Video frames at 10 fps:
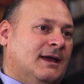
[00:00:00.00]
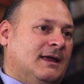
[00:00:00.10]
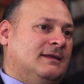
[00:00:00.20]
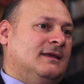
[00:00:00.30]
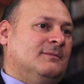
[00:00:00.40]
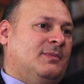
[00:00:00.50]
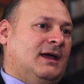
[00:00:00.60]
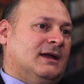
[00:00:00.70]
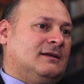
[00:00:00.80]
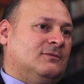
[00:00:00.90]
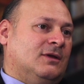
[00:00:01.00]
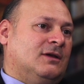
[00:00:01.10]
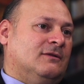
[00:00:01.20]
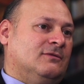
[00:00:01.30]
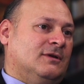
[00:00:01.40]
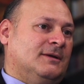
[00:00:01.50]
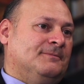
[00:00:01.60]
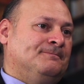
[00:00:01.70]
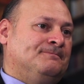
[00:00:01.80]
had the impact in recovery.